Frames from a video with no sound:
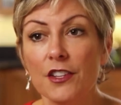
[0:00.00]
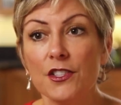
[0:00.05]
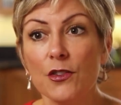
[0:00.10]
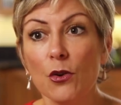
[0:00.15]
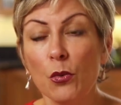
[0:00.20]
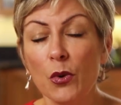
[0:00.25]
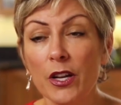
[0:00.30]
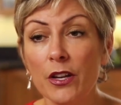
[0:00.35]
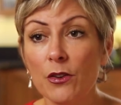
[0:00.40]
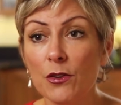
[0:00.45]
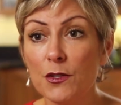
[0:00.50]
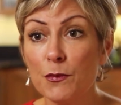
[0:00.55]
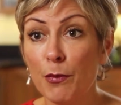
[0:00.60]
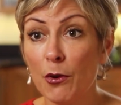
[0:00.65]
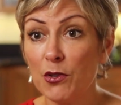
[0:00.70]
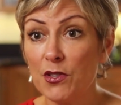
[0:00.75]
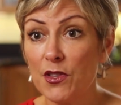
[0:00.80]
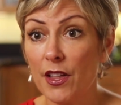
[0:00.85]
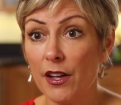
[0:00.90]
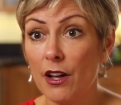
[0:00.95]
So we use
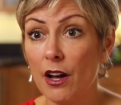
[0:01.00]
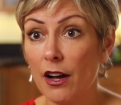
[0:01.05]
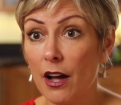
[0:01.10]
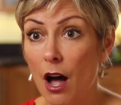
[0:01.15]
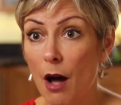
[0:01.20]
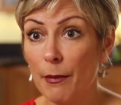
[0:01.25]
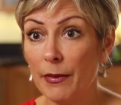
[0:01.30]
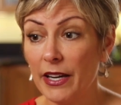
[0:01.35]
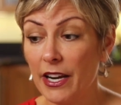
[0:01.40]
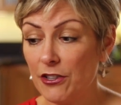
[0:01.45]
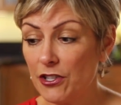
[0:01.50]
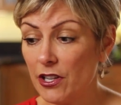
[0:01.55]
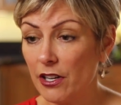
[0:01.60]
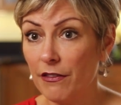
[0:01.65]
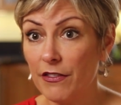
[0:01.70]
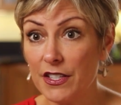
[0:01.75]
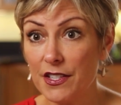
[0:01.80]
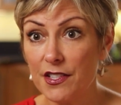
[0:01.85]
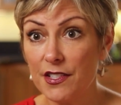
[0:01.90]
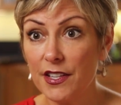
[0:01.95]
both a combination
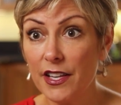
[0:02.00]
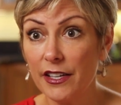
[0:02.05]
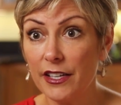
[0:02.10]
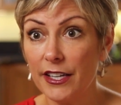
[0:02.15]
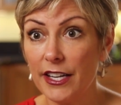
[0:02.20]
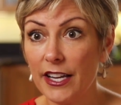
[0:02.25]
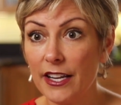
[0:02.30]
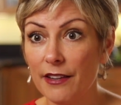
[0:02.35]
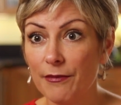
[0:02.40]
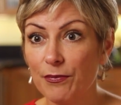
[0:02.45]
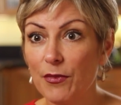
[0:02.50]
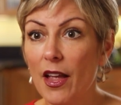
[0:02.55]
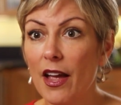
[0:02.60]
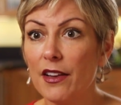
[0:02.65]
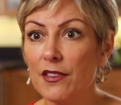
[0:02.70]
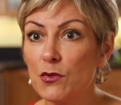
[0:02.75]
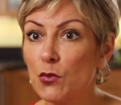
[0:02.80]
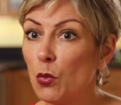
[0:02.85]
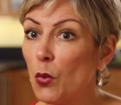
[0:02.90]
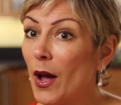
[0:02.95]
of acidity
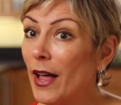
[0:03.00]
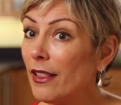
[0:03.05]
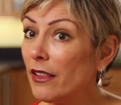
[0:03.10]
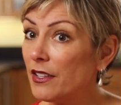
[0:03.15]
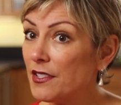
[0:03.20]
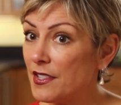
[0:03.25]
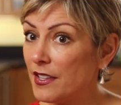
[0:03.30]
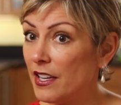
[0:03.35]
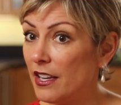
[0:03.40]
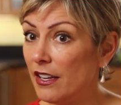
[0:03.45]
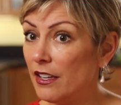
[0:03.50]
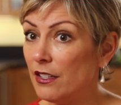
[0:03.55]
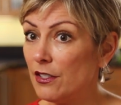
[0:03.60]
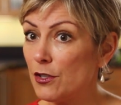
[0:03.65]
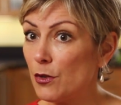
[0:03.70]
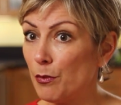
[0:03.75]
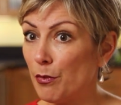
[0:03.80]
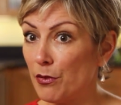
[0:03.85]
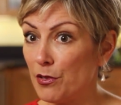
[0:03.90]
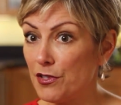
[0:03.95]
as well as heat
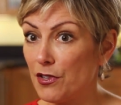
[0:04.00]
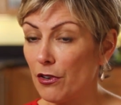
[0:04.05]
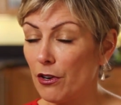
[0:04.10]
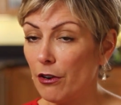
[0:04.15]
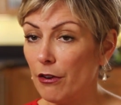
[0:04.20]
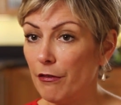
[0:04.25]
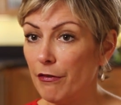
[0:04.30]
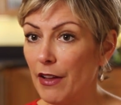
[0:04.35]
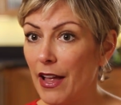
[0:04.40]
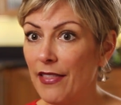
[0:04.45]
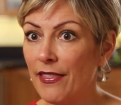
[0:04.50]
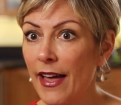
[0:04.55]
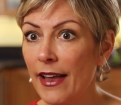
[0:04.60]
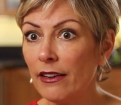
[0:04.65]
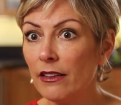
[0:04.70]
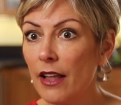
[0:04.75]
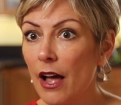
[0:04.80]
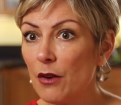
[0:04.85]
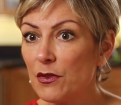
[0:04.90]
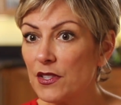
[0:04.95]
to preserve, and that
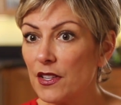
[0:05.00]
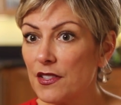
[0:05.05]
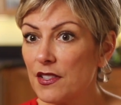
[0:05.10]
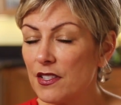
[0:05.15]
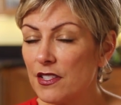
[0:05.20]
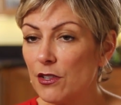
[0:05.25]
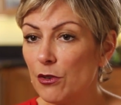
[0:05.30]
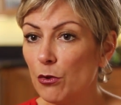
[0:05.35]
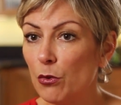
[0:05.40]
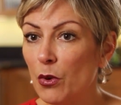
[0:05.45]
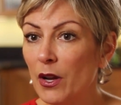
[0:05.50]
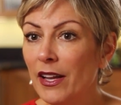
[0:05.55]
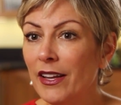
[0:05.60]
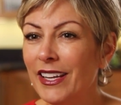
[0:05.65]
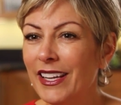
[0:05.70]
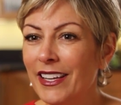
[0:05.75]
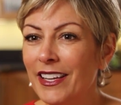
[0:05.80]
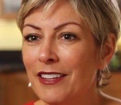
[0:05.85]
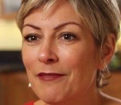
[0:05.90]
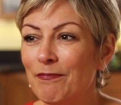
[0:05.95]
allows us to
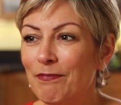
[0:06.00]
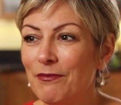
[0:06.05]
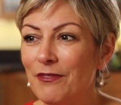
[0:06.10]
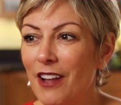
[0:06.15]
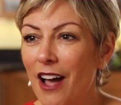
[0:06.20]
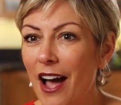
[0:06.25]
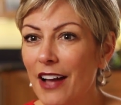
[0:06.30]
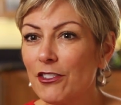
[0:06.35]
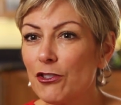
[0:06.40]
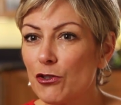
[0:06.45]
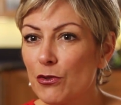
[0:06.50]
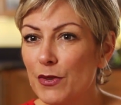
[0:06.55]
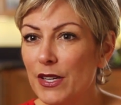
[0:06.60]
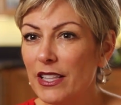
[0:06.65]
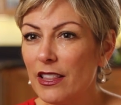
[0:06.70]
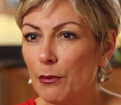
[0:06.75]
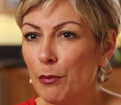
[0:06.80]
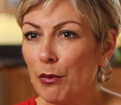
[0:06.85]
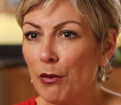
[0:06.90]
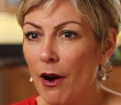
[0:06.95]
not
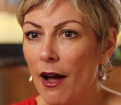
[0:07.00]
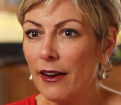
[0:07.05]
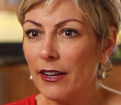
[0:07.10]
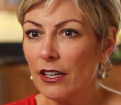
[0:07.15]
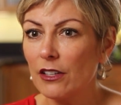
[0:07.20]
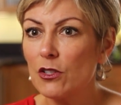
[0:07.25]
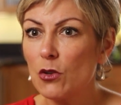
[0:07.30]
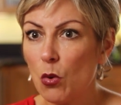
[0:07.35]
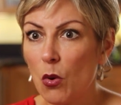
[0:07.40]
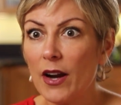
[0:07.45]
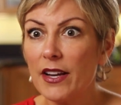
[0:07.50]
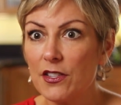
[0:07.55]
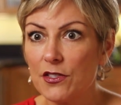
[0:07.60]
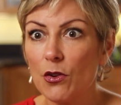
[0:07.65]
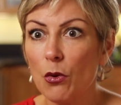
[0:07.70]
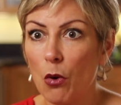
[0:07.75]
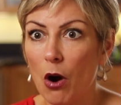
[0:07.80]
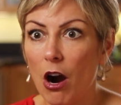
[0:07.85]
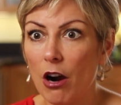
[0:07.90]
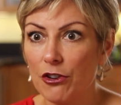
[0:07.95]
treat the product quite
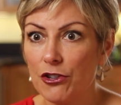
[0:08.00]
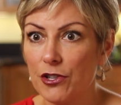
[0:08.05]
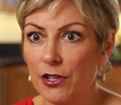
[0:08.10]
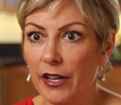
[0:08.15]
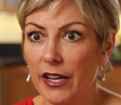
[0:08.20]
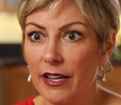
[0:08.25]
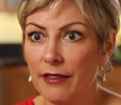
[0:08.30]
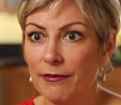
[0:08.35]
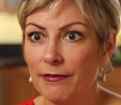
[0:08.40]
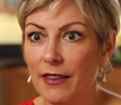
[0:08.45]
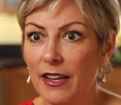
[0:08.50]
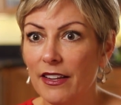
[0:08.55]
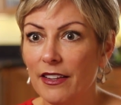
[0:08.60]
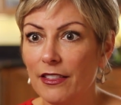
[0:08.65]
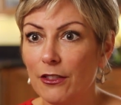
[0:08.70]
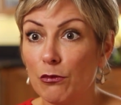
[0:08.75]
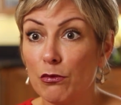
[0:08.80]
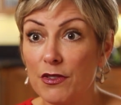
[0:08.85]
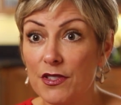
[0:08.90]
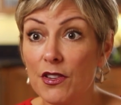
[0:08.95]
so harshly.
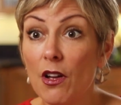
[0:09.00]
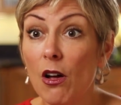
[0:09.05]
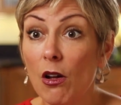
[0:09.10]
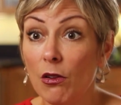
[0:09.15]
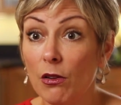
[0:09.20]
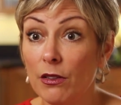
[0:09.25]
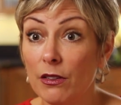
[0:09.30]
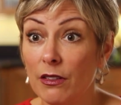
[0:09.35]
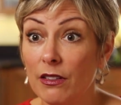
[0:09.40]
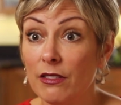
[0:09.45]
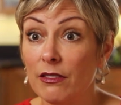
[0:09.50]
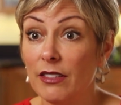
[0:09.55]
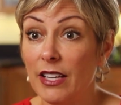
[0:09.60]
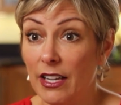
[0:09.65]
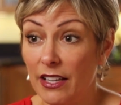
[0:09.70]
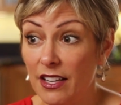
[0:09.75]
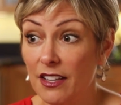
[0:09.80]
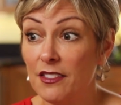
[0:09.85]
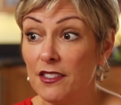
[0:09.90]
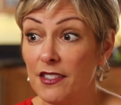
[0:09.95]
The result
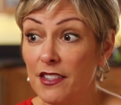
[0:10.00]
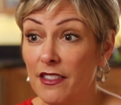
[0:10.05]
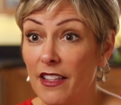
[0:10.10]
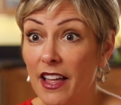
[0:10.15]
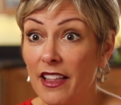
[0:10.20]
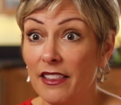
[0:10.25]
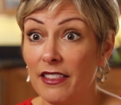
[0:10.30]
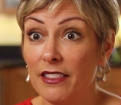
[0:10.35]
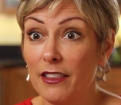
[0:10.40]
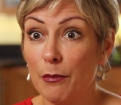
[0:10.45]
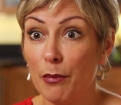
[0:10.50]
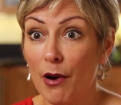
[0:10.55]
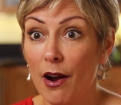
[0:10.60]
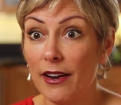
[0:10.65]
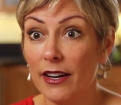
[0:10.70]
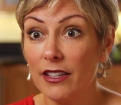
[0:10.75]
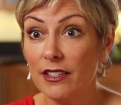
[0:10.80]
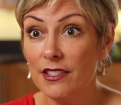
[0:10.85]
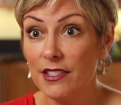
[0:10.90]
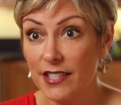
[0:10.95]
is then the
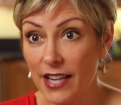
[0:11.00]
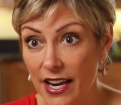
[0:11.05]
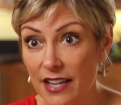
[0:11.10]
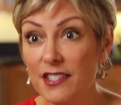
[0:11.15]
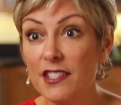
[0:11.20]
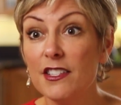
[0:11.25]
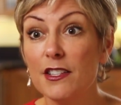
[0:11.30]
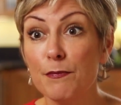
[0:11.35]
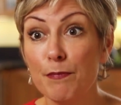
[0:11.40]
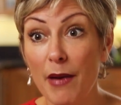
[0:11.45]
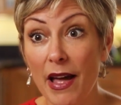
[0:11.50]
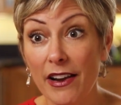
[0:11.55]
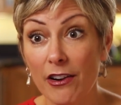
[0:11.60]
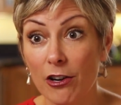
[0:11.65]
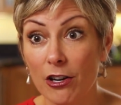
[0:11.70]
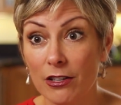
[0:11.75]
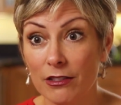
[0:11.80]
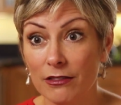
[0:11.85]
product tastes better.